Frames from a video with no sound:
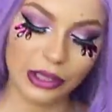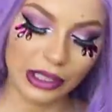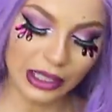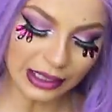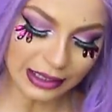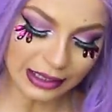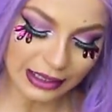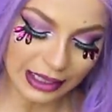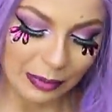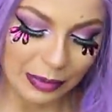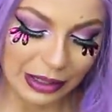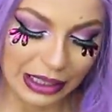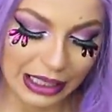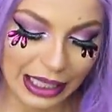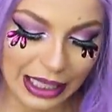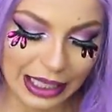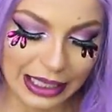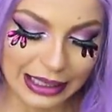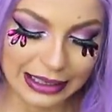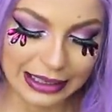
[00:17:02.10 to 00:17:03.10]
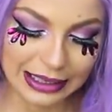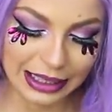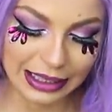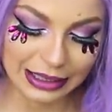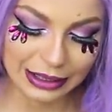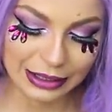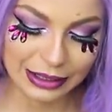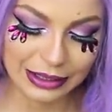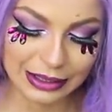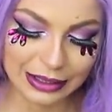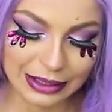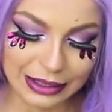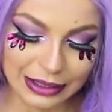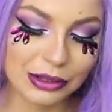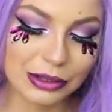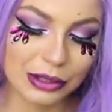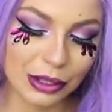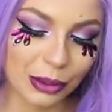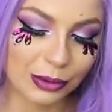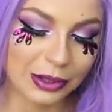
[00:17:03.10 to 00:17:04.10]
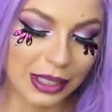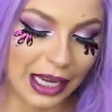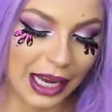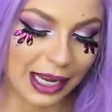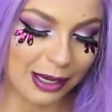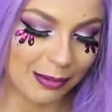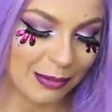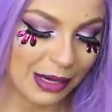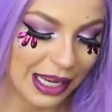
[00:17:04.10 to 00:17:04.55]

to this because it's so tame.